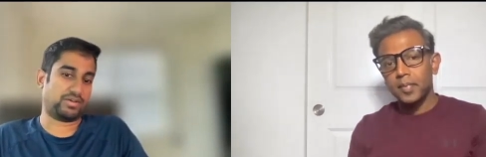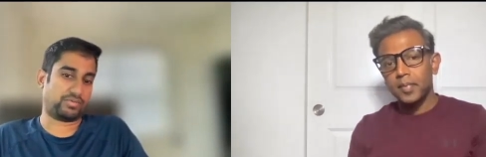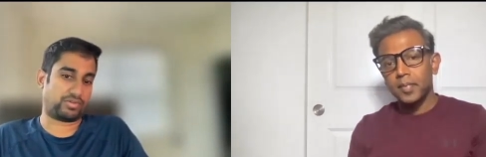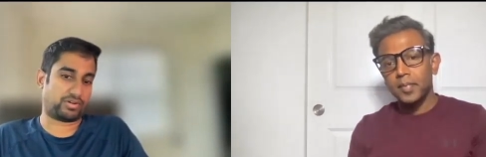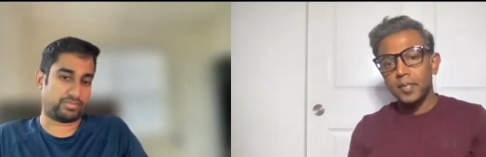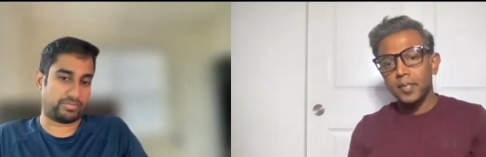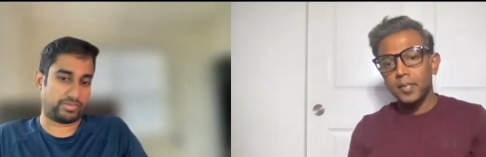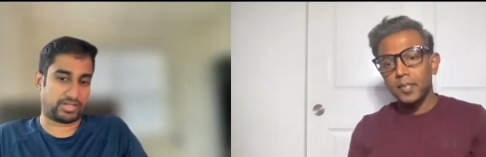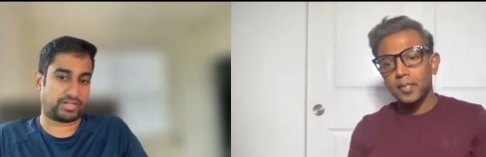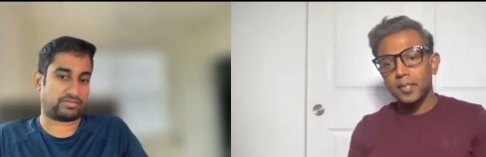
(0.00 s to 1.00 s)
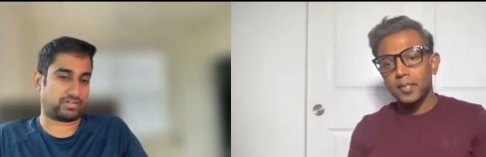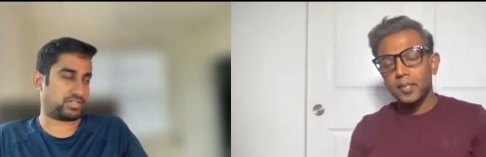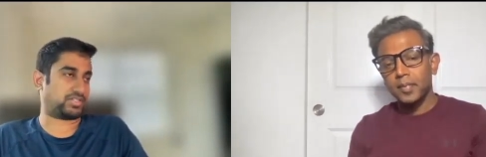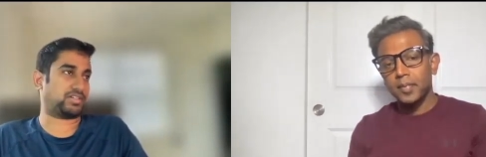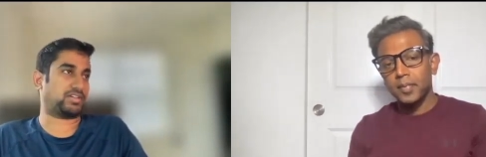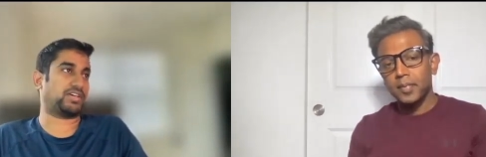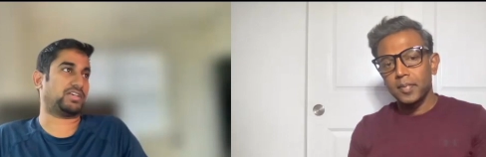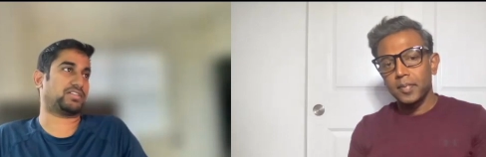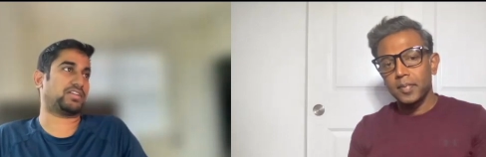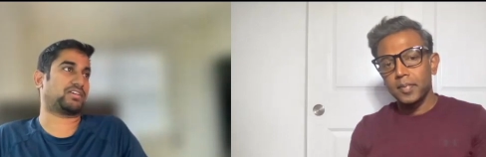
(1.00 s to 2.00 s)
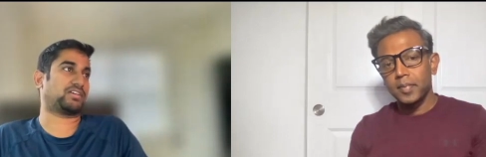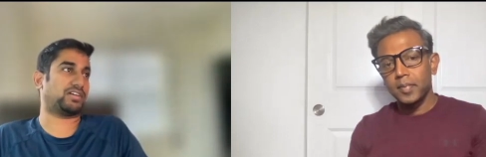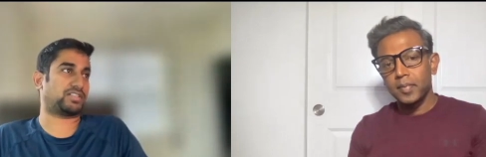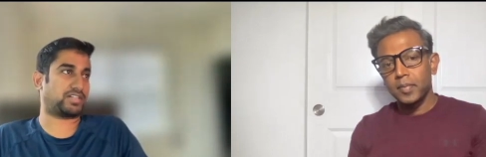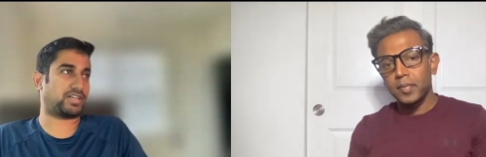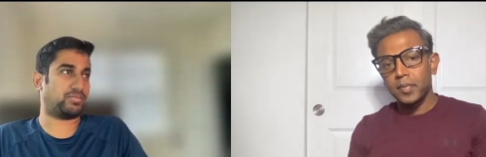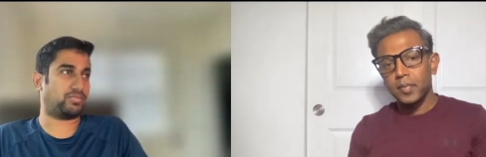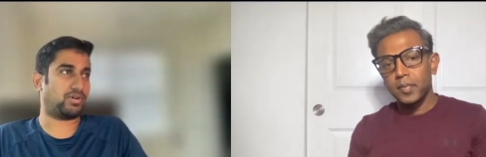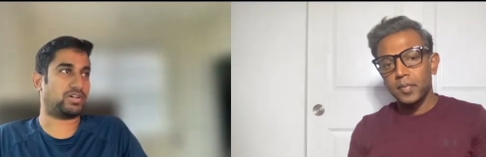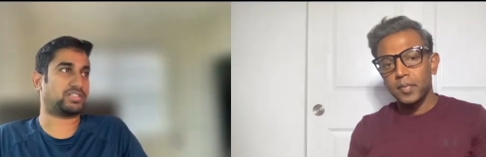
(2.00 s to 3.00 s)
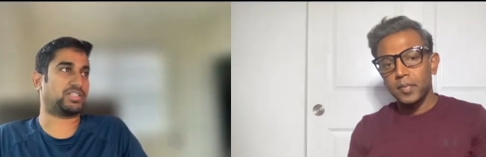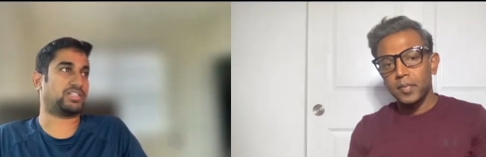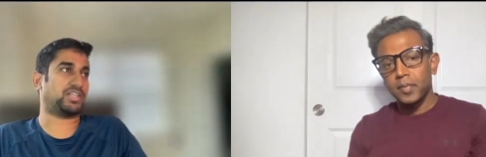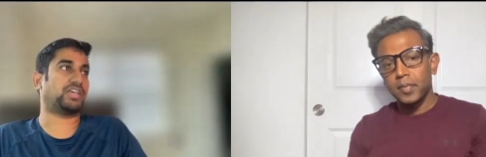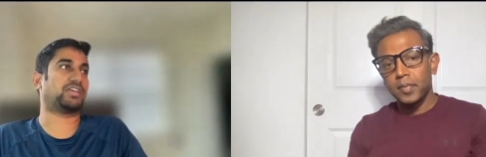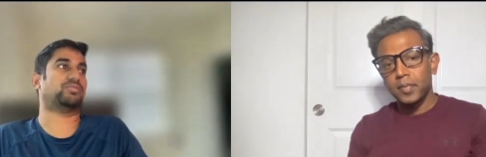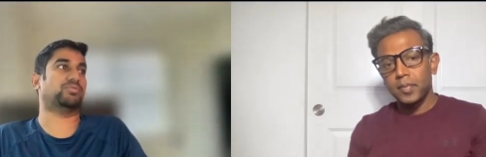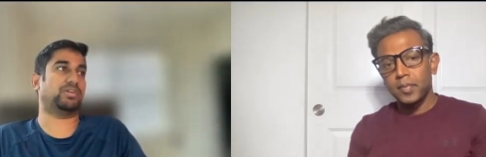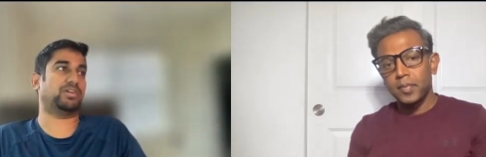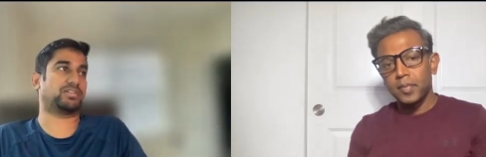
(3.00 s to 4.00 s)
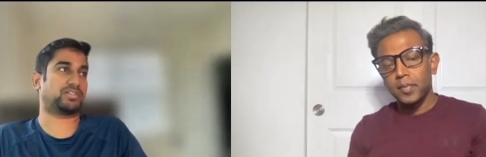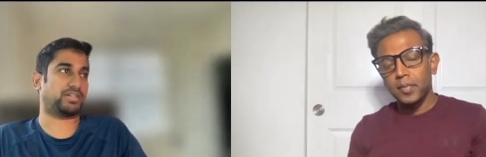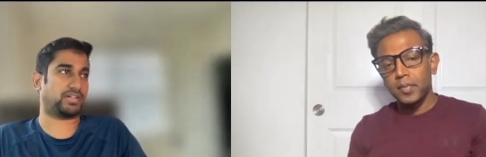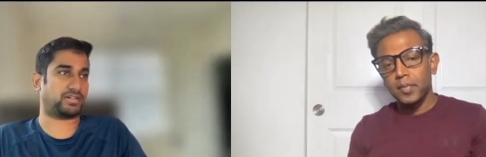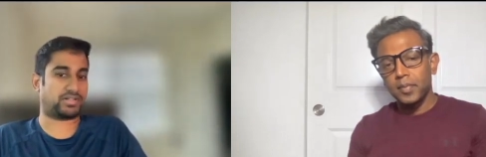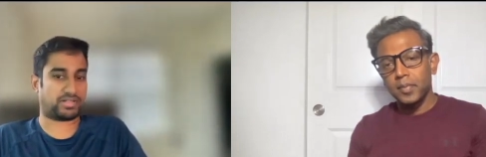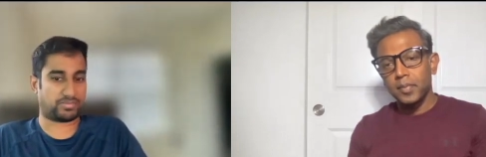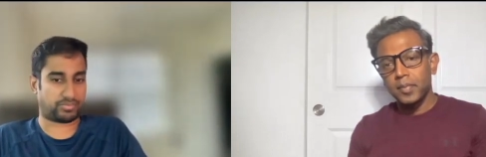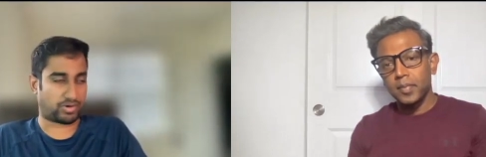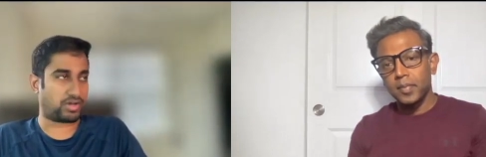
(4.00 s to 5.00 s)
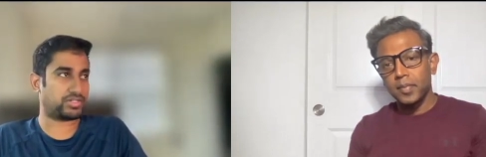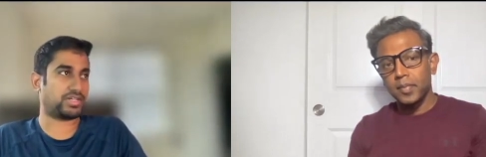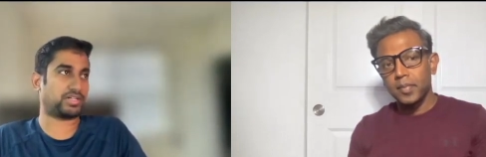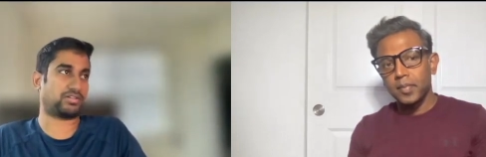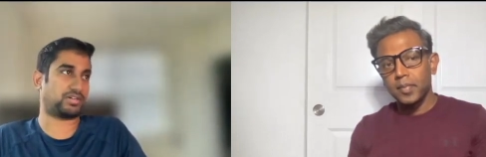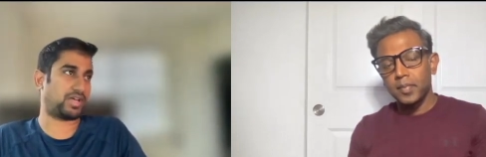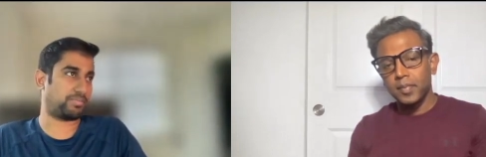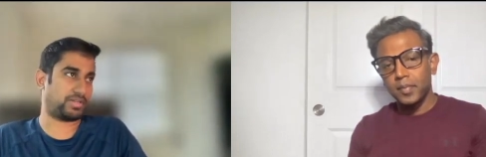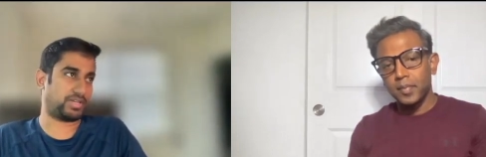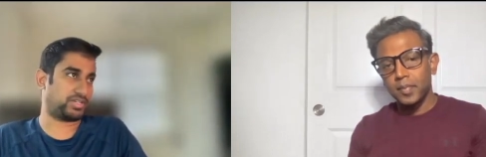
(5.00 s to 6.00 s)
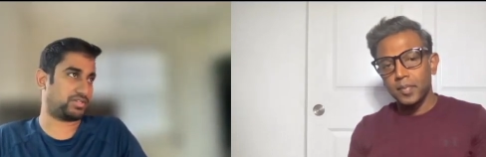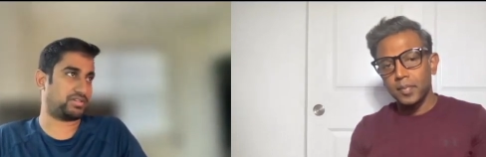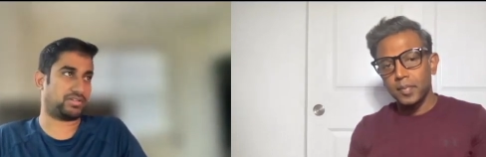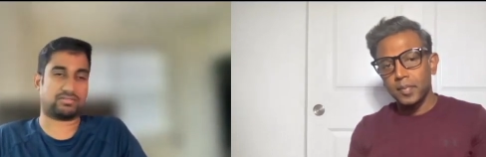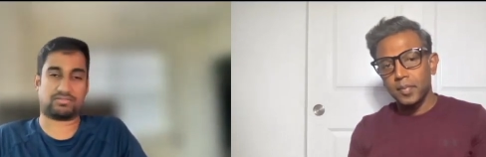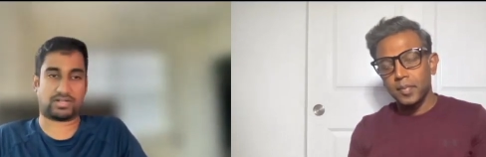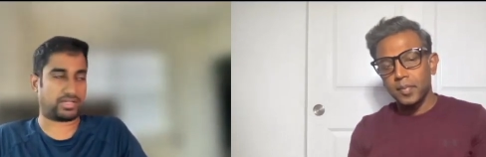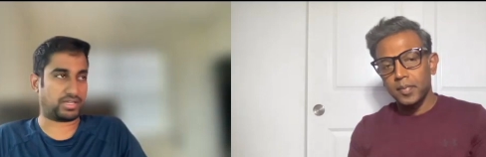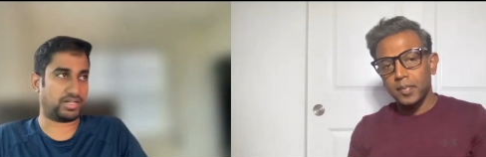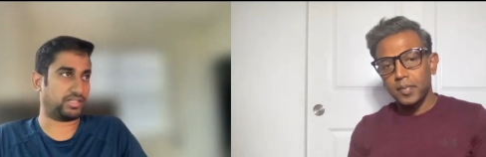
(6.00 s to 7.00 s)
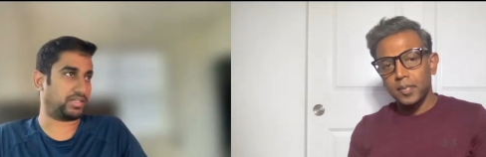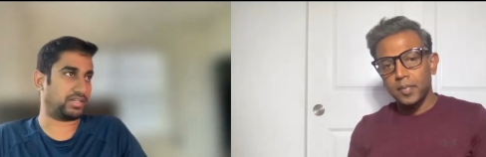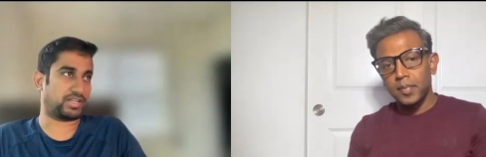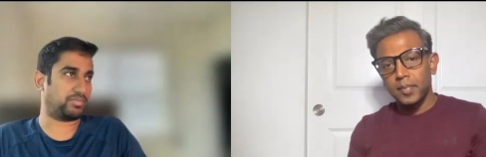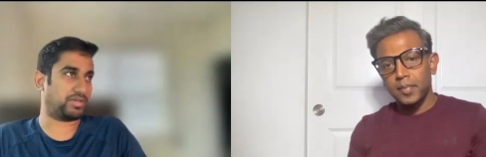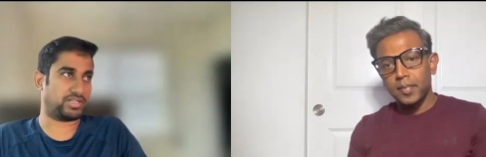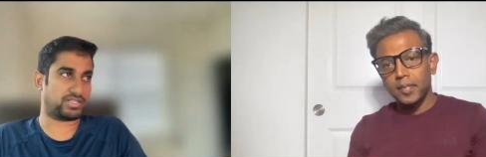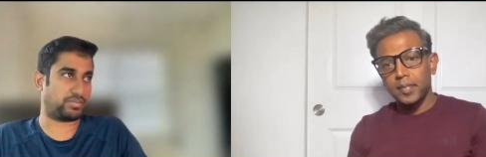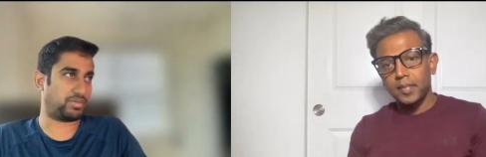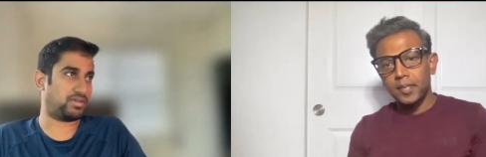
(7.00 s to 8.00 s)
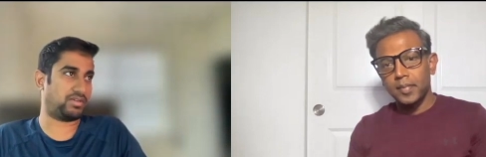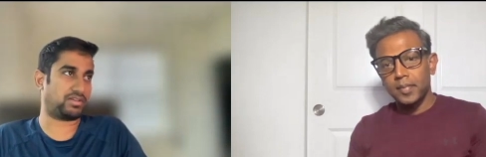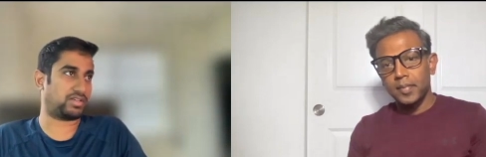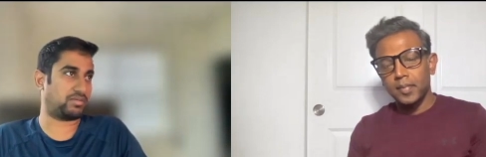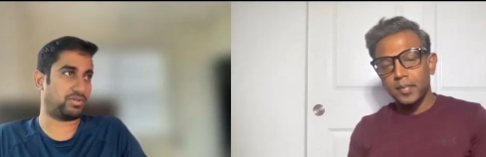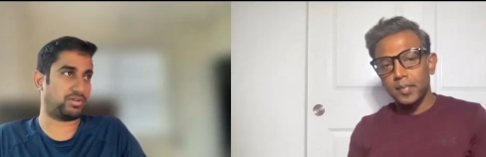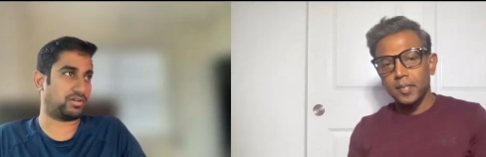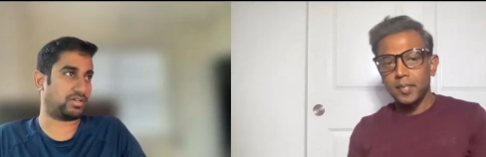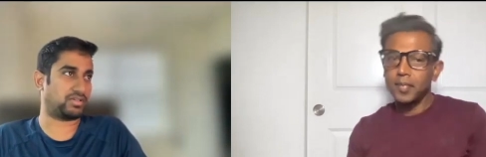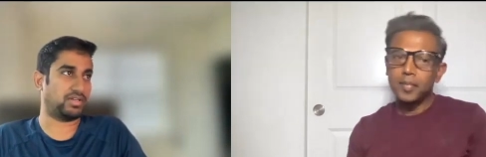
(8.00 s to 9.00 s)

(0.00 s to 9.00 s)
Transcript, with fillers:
Speaker 1: we want to bring infrastructure guys like understand what does it take to build certain project or an application like anything it can be an sap it can be a like